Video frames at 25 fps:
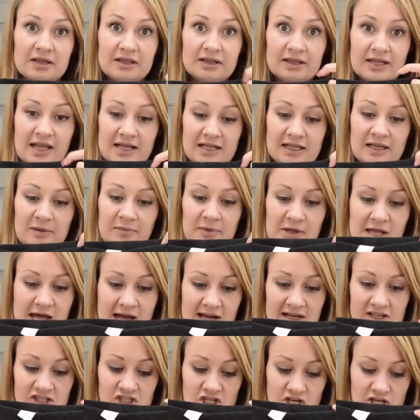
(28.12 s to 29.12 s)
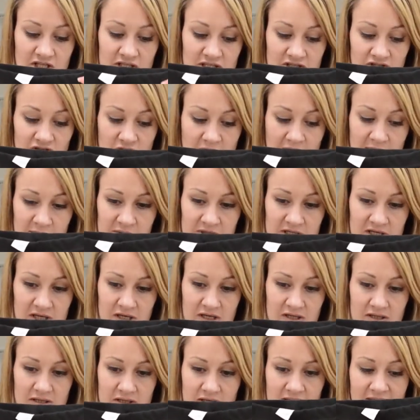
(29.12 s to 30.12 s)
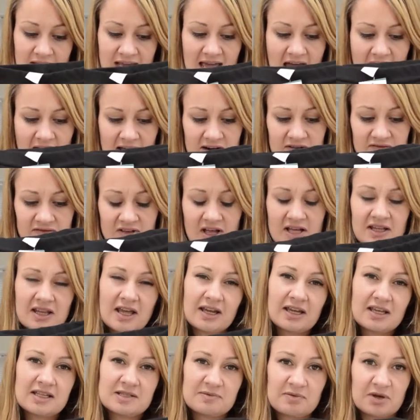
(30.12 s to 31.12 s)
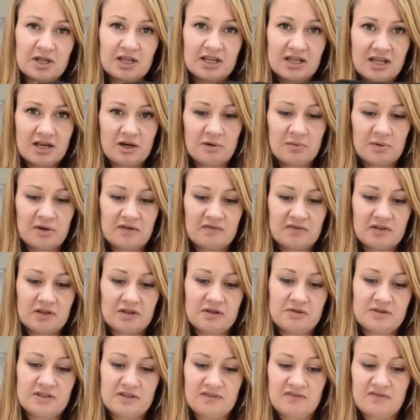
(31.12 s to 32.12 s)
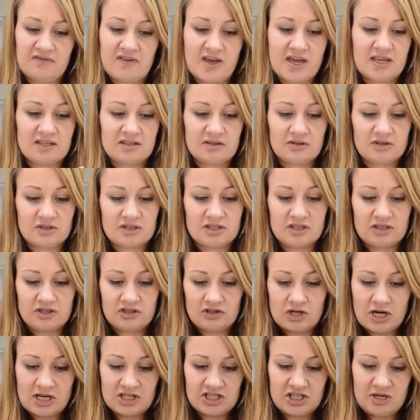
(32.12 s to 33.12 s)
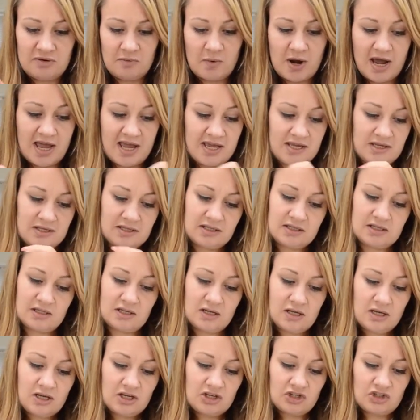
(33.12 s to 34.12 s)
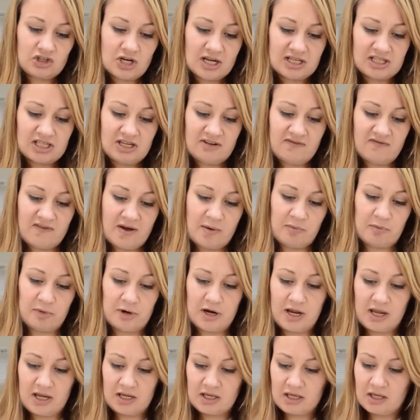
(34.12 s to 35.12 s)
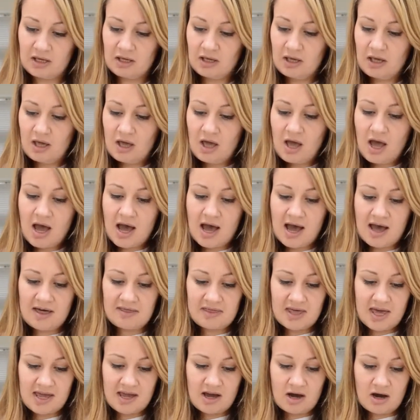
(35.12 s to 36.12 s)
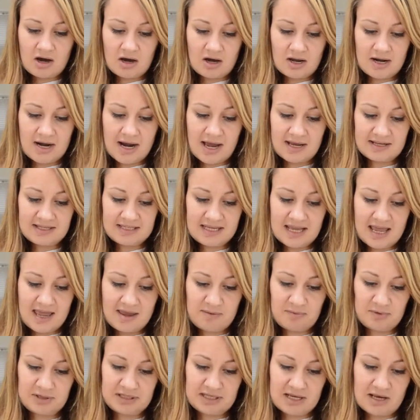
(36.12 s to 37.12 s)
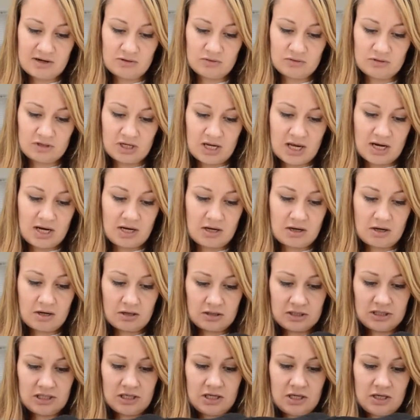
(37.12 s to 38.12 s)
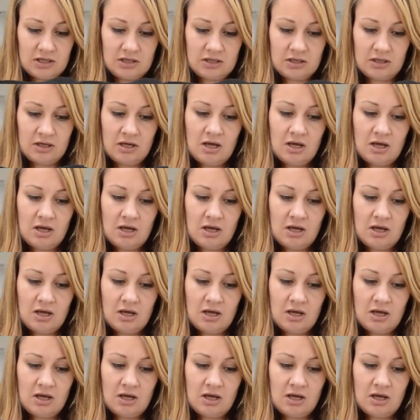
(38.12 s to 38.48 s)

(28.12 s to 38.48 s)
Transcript: little black jersey trousers. They're kind of like leggings but a little bit of a looser fit so just a stretchy waist, stretchy fabric uh, they are 98% organic cotton,